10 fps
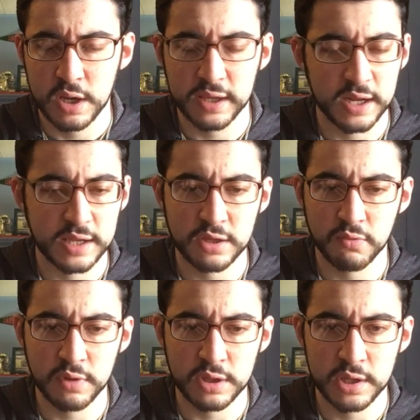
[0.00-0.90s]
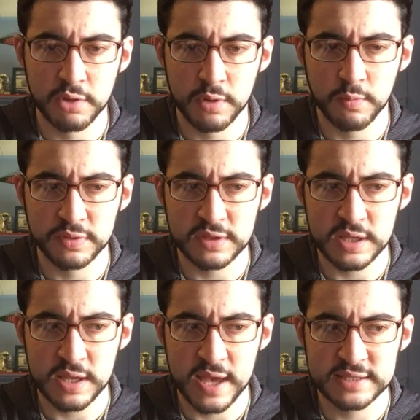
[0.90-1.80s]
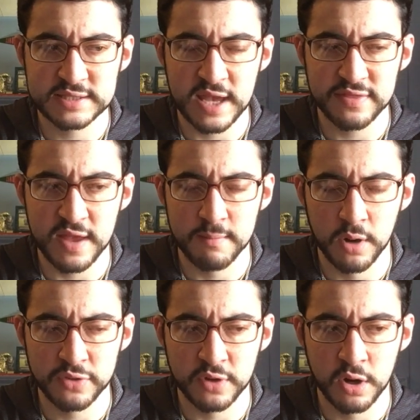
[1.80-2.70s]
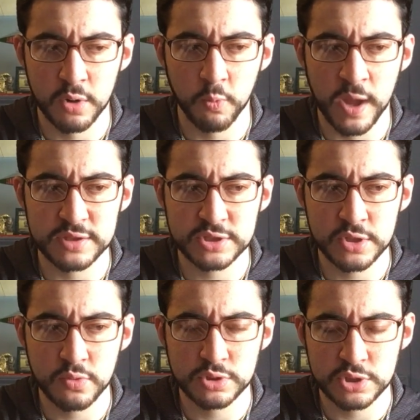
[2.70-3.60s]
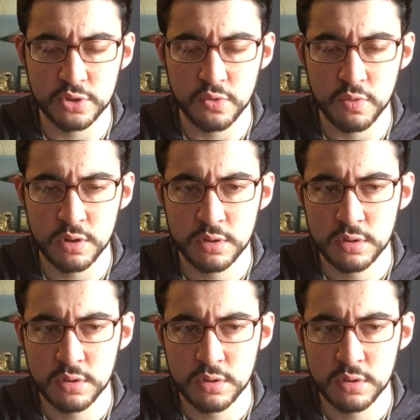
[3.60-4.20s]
Again, I don't really agree with the extent that Martha Hart went to